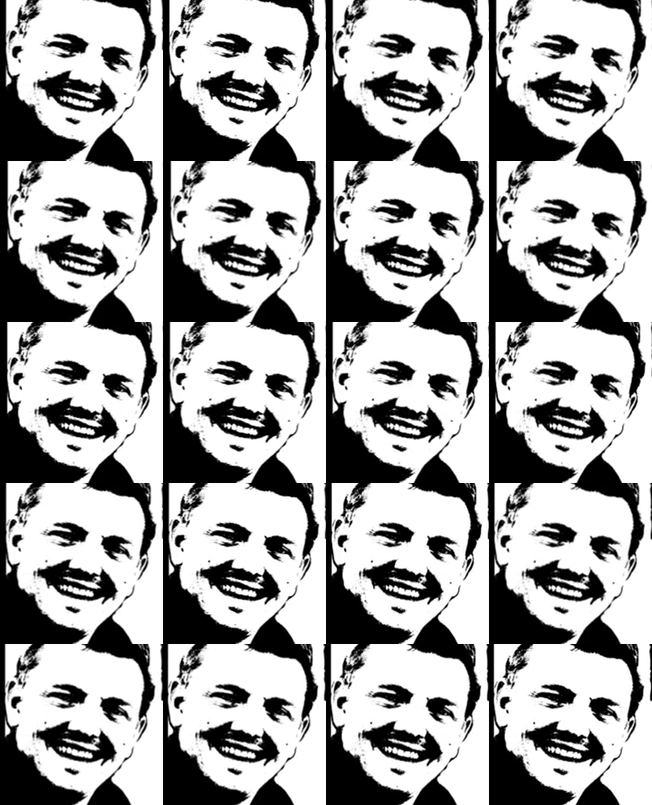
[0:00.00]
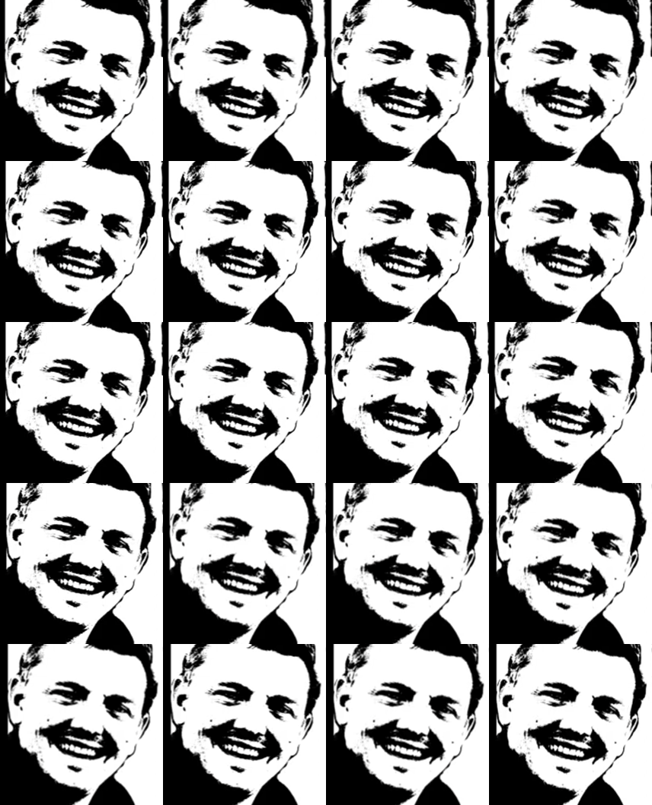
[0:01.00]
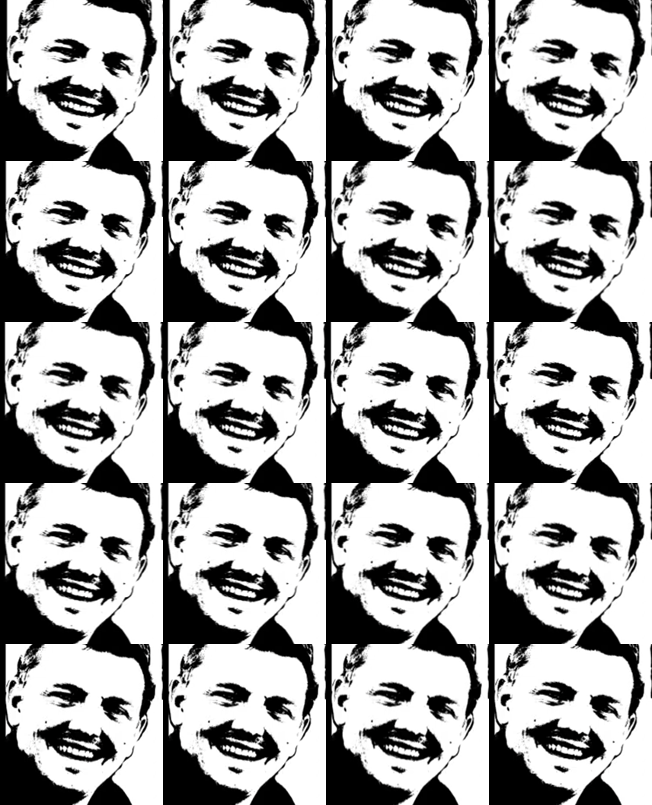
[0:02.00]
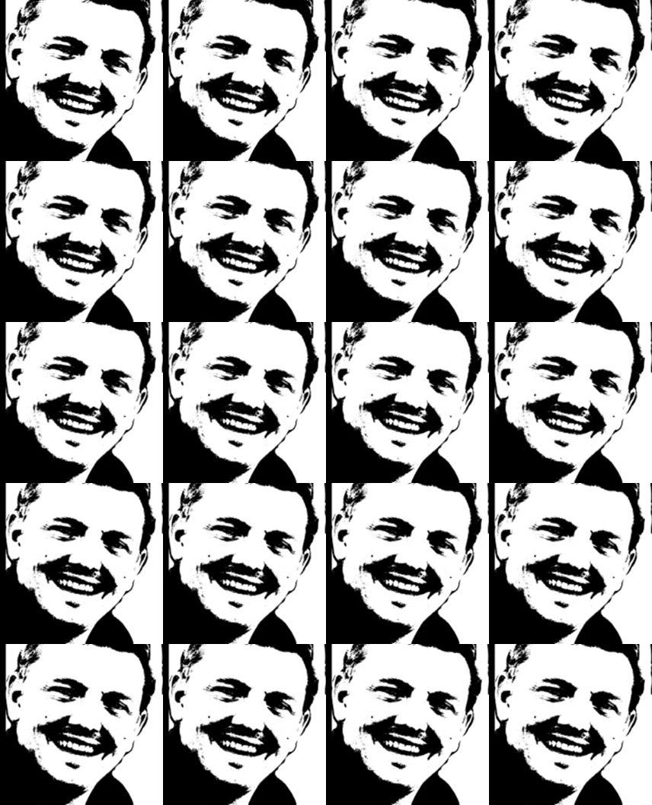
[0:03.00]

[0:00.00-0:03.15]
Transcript: Once he gets in a car of the future, watch out, people.